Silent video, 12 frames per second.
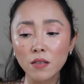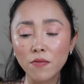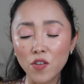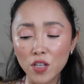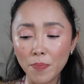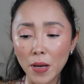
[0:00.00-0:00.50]

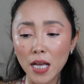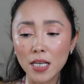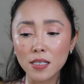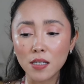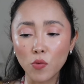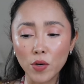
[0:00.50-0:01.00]
For the
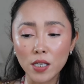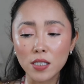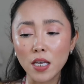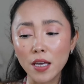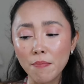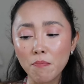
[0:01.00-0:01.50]
past, I want to
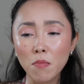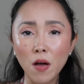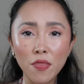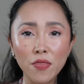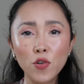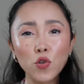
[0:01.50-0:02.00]
say
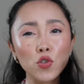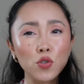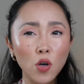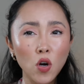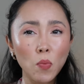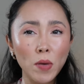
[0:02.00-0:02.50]
month or
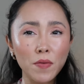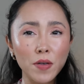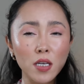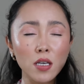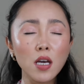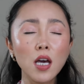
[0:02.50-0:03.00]
so
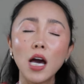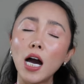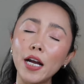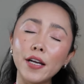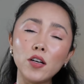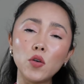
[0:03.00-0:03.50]
maybe,
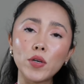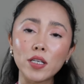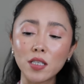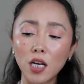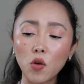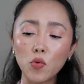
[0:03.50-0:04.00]
I noticed
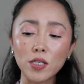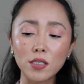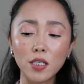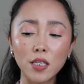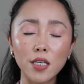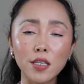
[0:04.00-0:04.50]
that I was
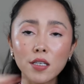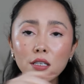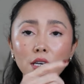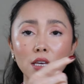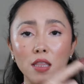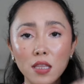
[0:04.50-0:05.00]
needing
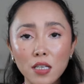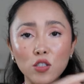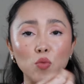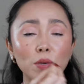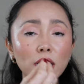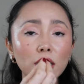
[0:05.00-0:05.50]
this to
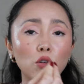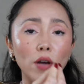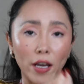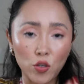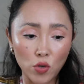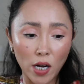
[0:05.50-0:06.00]
be a little
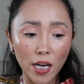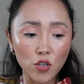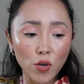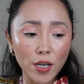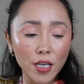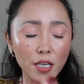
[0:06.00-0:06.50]
extra
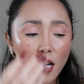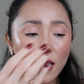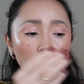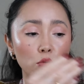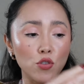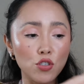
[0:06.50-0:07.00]
hydrating, and
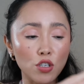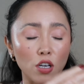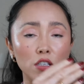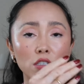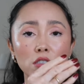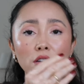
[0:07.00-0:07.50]
I would
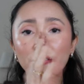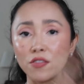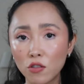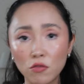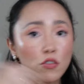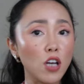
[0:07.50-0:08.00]
just
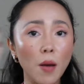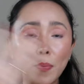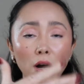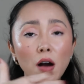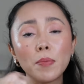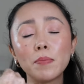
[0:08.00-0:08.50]
top
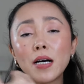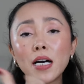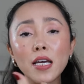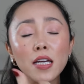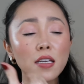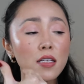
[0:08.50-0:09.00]
up
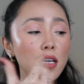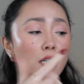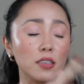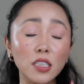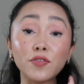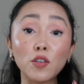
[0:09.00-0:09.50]
my,
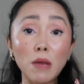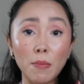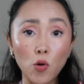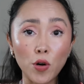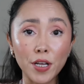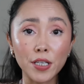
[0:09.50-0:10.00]
this is for my
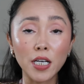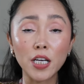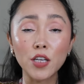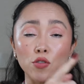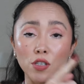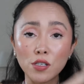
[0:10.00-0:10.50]
morning, I
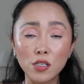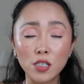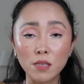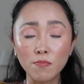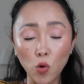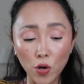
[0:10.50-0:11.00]
this in
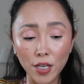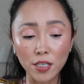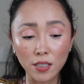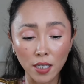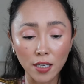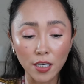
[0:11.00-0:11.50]
the morning
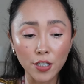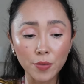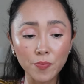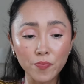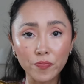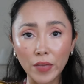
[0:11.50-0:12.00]
skincare.
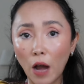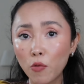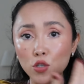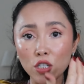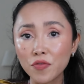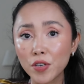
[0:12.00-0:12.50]
I
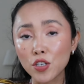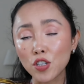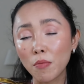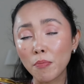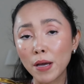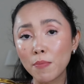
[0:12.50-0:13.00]
would just finish
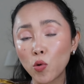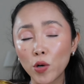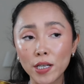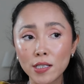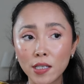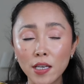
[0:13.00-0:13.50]
up my
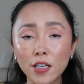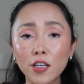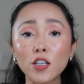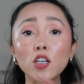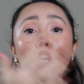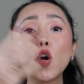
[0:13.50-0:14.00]
morning
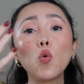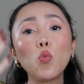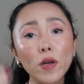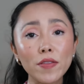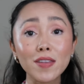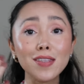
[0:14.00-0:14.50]
skincare
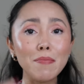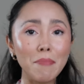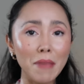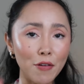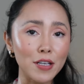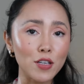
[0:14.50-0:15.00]
with the
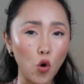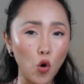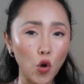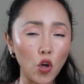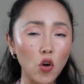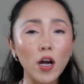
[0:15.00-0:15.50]
Merit
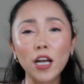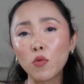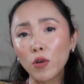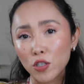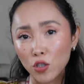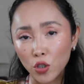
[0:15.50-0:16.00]
oil, and it
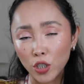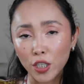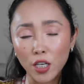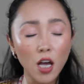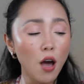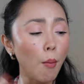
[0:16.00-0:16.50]
was good.
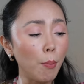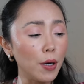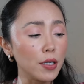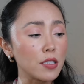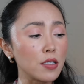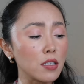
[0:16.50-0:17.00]

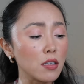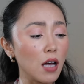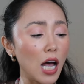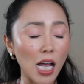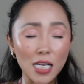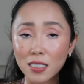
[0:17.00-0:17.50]
But
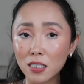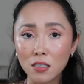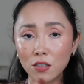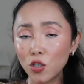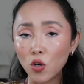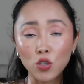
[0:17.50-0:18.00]
as
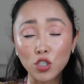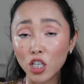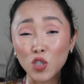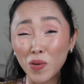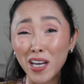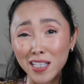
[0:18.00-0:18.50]
you know,
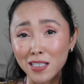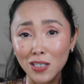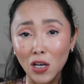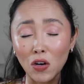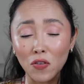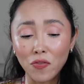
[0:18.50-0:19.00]
just by
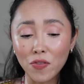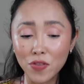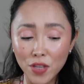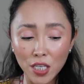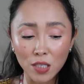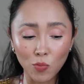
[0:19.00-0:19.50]
itself,
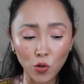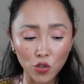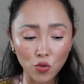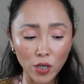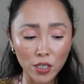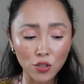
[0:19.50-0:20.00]
this
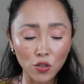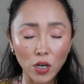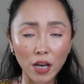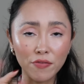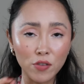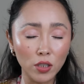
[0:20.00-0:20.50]
moisturizer, I
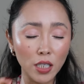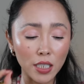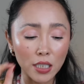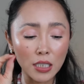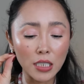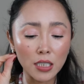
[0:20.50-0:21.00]
feel like it
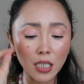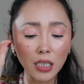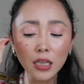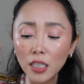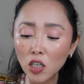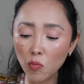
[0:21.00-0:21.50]
needed a
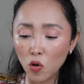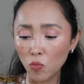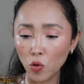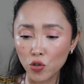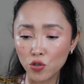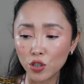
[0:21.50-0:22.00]
little more
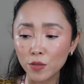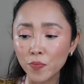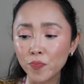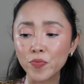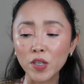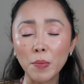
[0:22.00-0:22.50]
moisture.
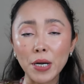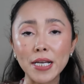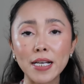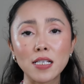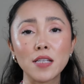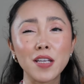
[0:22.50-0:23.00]
But in
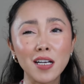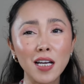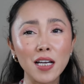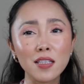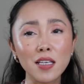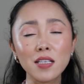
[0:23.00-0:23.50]
case I didn't
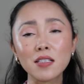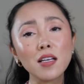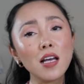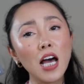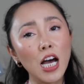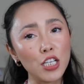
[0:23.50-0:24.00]
like this,
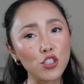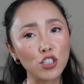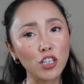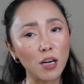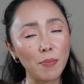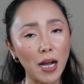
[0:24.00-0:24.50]
I just
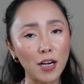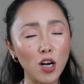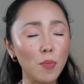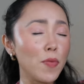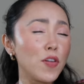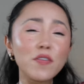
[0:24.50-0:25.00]
got a
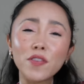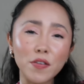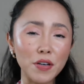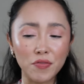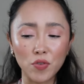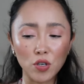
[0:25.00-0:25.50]
backup. They're very
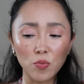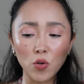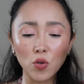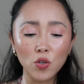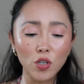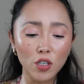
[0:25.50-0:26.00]

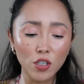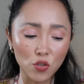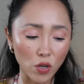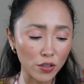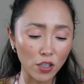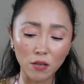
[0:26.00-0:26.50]
affordable, so
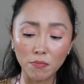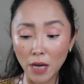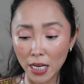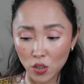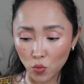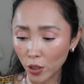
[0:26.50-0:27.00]
I thought might
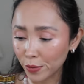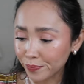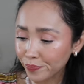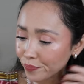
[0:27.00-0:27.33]
as well.